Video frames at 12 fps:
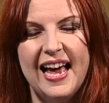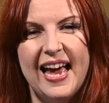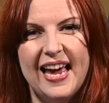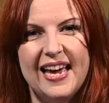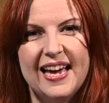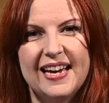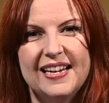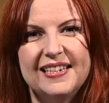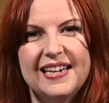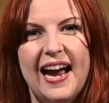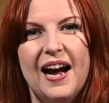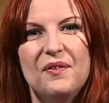And
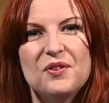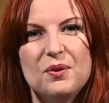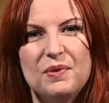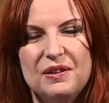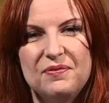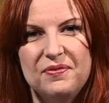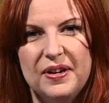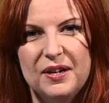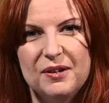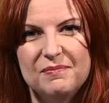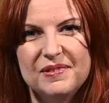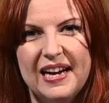after we filmed,